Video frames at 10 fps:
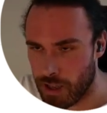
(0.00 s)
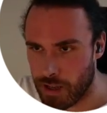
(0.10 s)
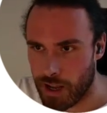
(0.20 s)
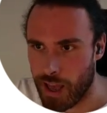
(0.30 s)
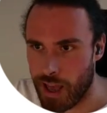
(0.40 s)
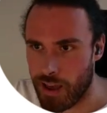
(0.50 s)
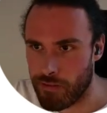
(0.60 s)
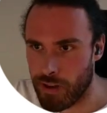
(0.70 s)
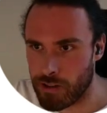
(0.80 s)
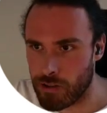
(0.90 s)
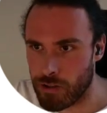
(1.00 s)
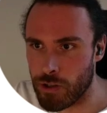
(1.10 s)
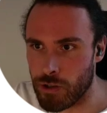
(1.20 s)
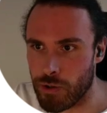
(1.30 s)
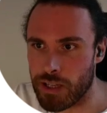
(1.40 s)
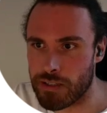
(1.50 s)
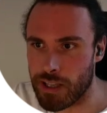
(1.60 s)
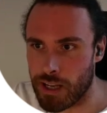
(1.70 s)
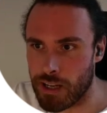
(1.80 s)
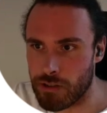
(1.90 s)
that have a to do in the
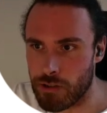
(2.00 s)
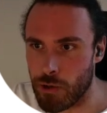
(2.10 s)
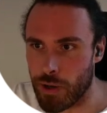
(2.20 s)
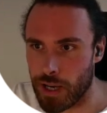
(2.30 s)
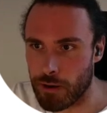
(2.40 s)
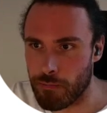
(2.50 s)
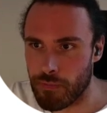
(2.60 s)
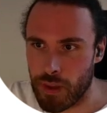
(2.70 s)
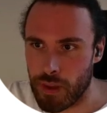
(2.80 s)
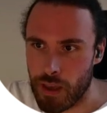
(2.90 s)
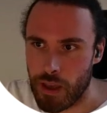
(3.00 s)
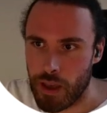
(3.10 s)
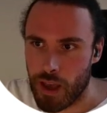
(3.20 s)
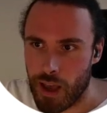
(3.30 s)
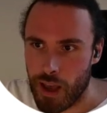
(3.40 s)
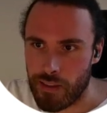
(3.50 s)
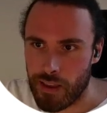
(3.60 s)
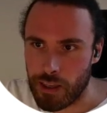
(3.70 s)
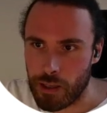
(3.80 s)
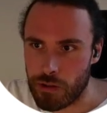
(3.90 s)
status doing. And
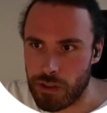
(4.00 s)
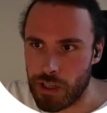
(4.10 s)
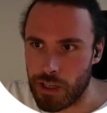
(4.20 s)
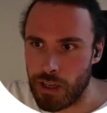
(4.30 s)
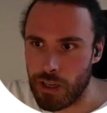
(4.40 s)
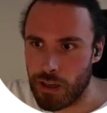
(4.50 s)
then you'll see,